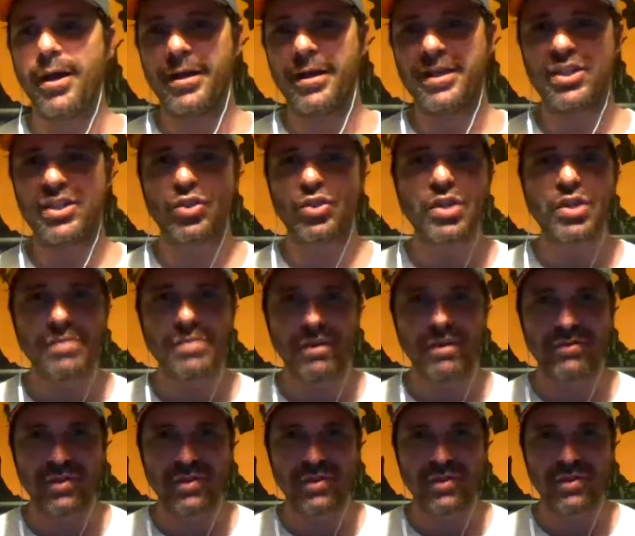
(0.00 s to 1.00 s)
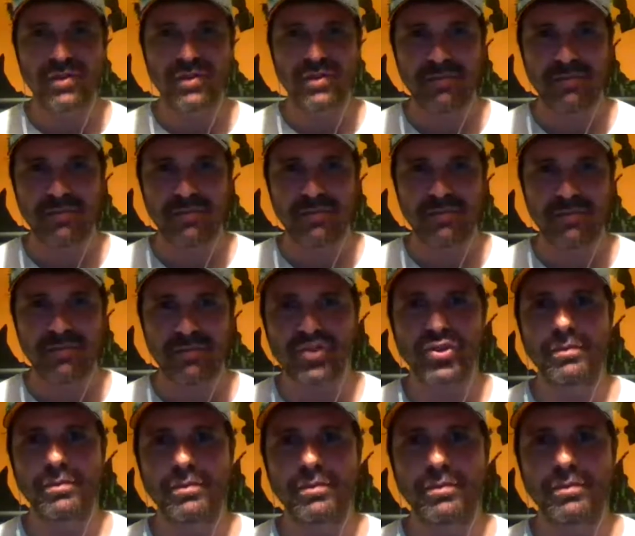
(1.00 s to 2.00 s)
extremes of the same
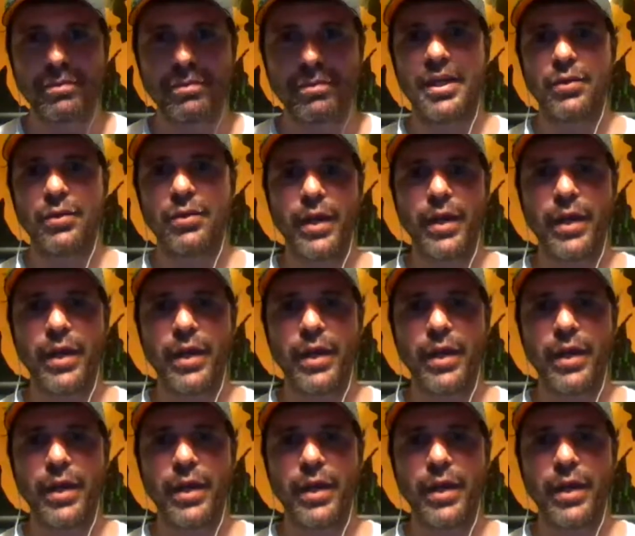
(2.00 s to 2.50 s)
spectrum,